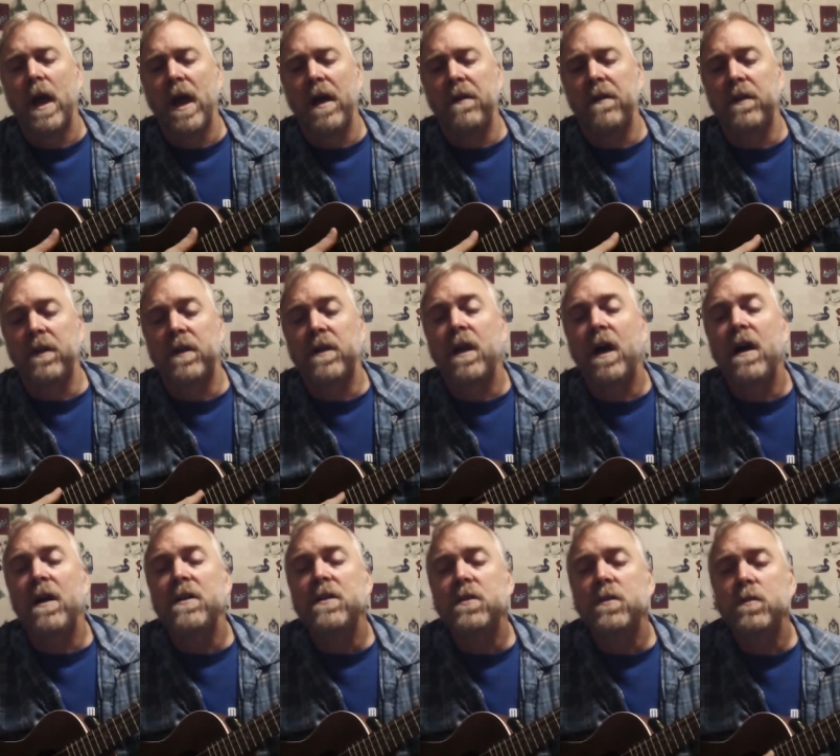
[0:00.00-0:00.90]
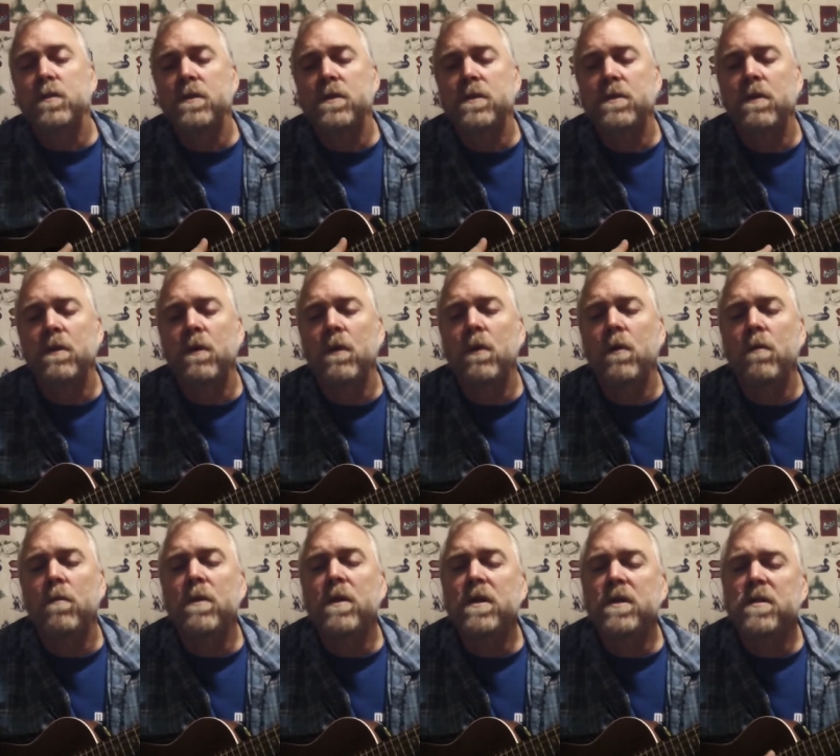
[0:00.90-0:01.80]
and the cost was so
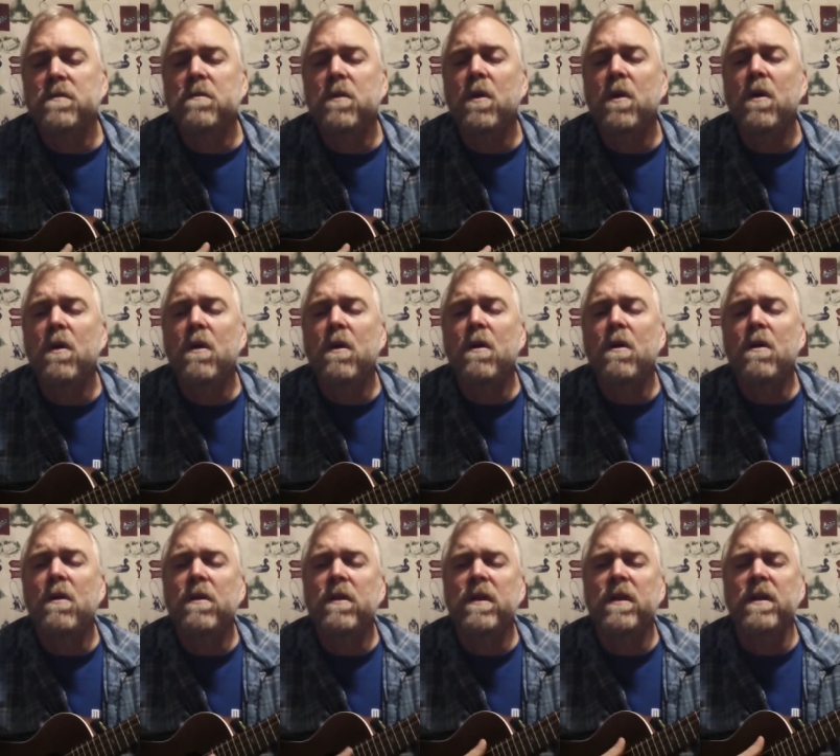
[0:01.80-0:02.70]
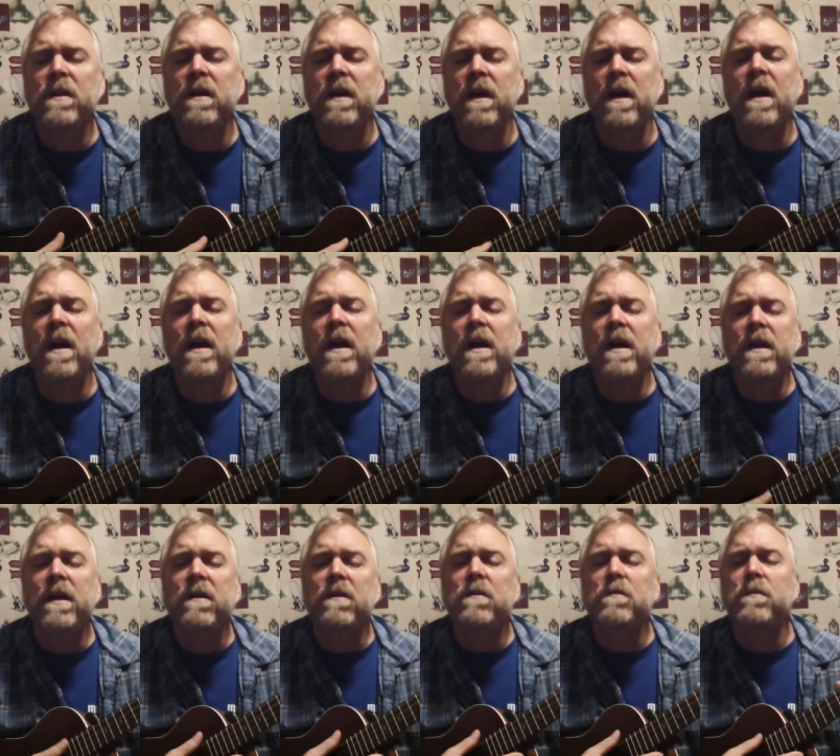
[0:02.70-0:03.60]
much more than I
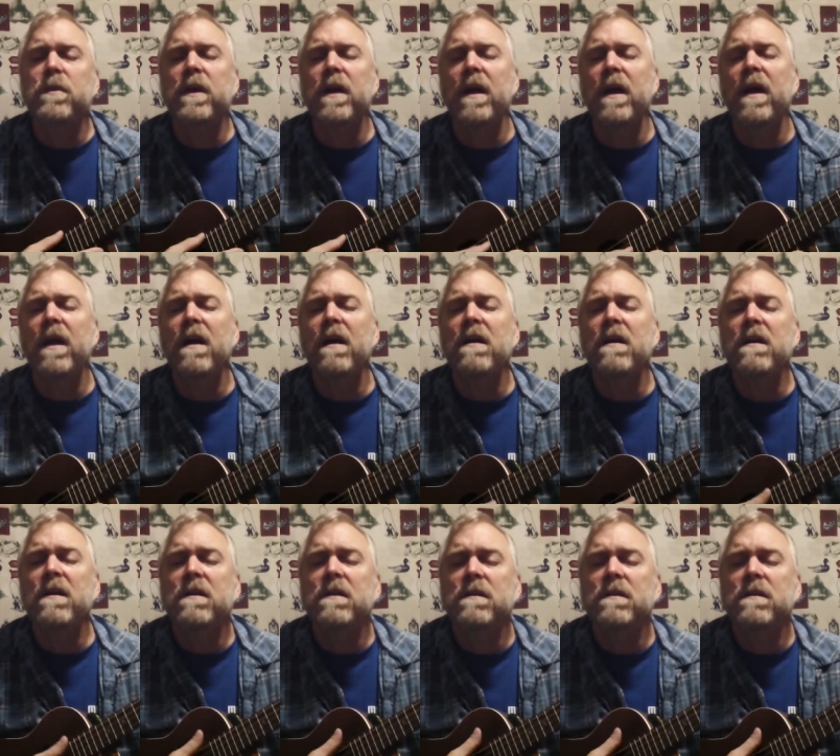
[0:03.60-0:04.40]
could bear.